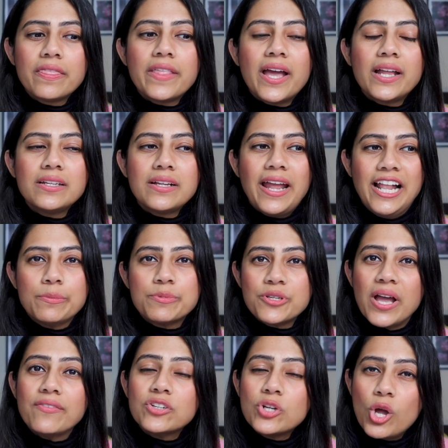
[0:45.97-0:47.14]
that helps you
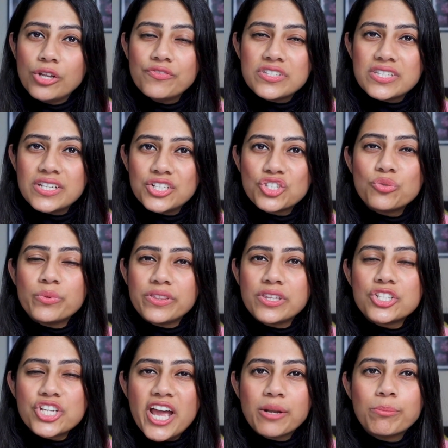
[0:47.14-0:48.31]
have a conversation with the
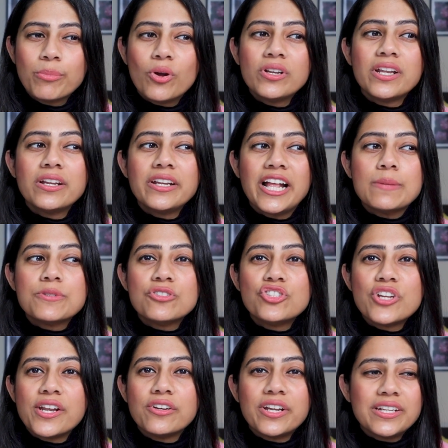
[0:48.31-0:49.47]
chatbot, and it helps you
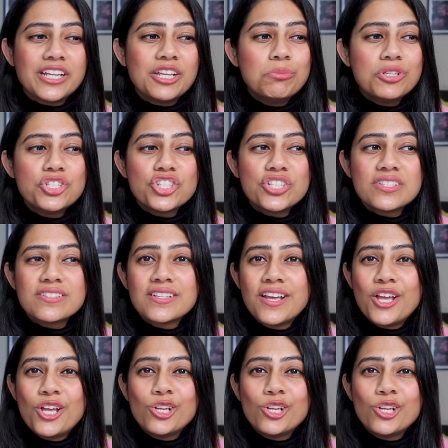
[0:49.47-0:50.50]
generate images,